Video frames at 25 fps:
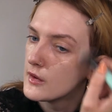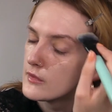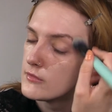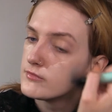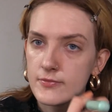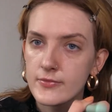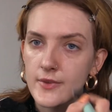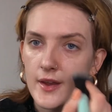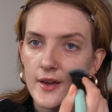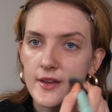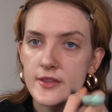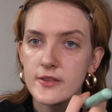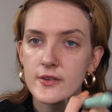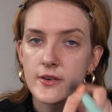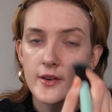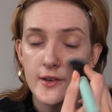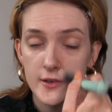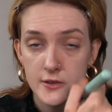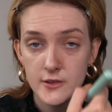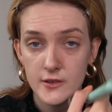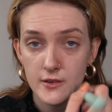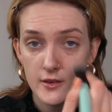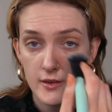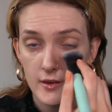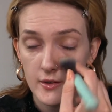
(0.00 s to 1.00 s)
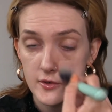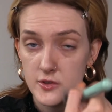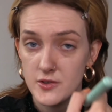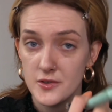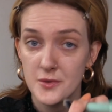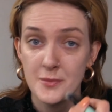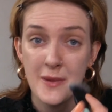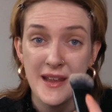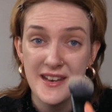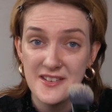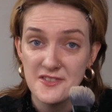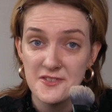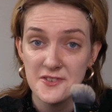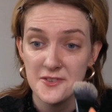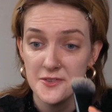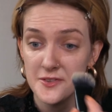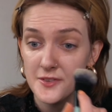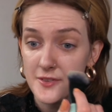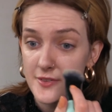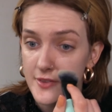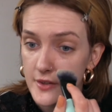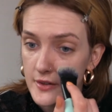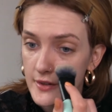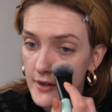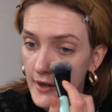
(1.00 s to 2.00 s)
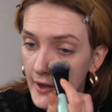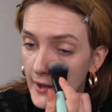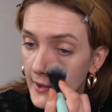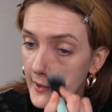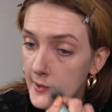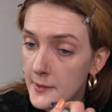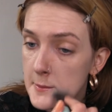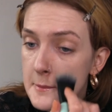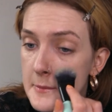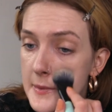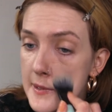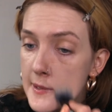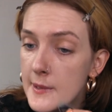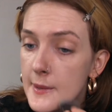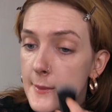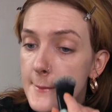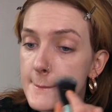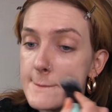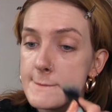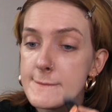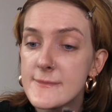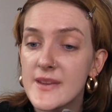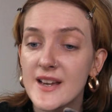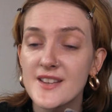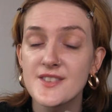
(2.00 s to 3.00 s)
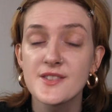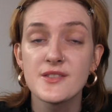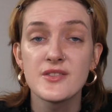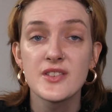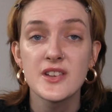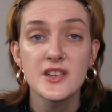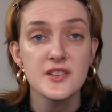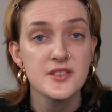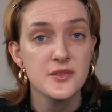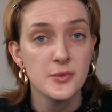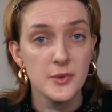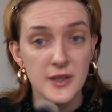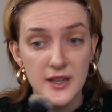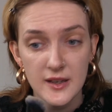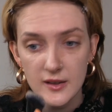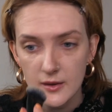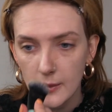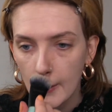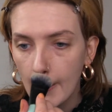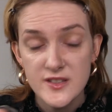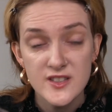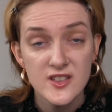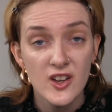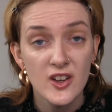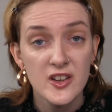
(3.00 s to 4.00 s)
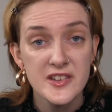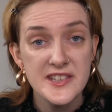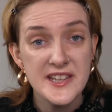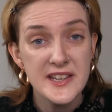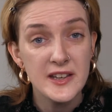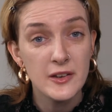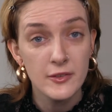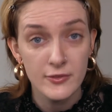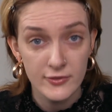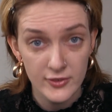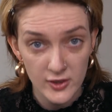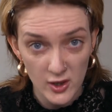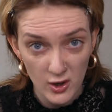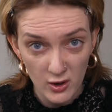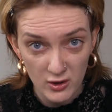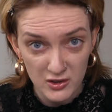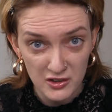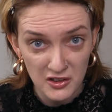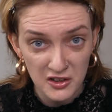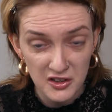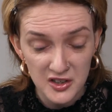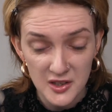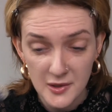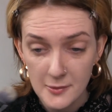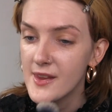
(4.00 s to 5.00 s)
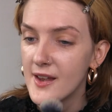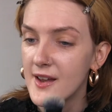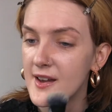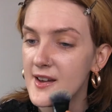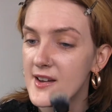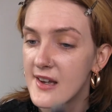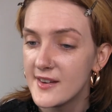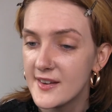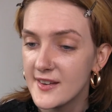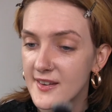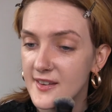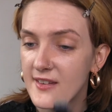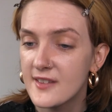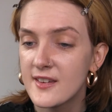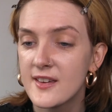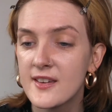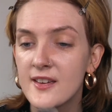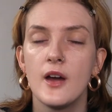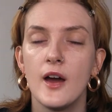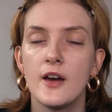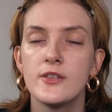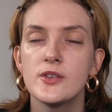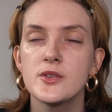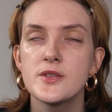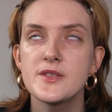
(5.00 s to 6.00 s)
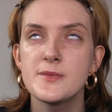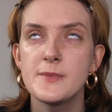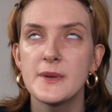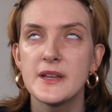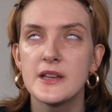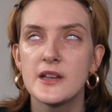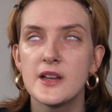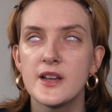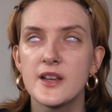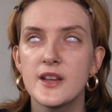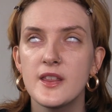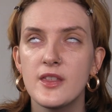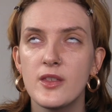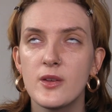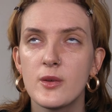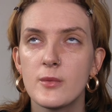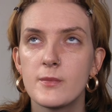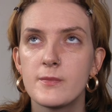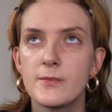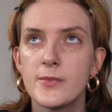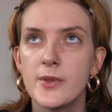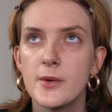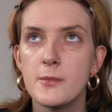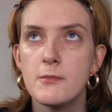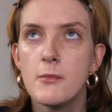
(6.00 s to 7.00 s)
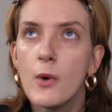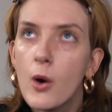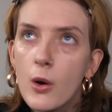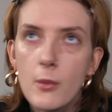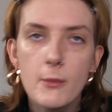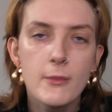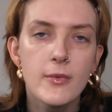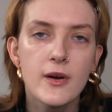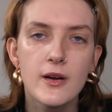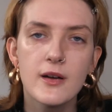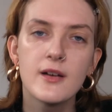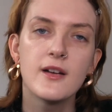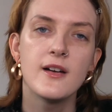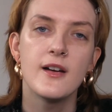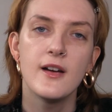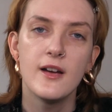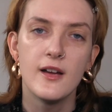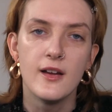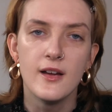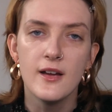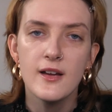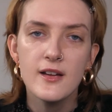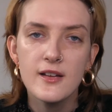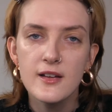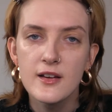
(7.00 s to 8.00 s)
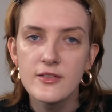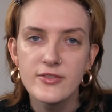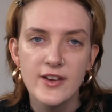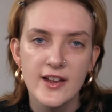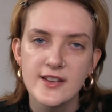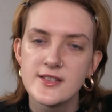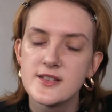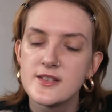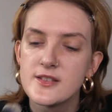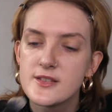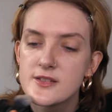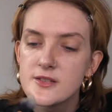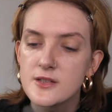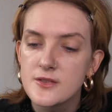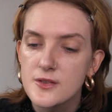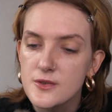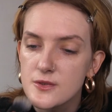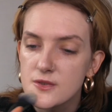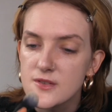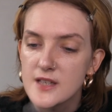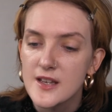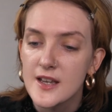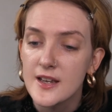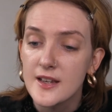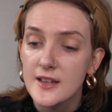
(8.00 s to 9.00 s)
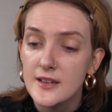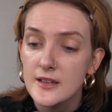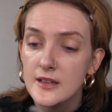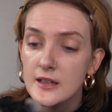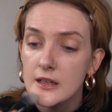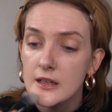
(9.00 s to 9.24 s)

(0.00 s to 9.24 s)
I thought I should mention that I'm, as of this week, starting a vlog. I've always been like the mum at events who's like,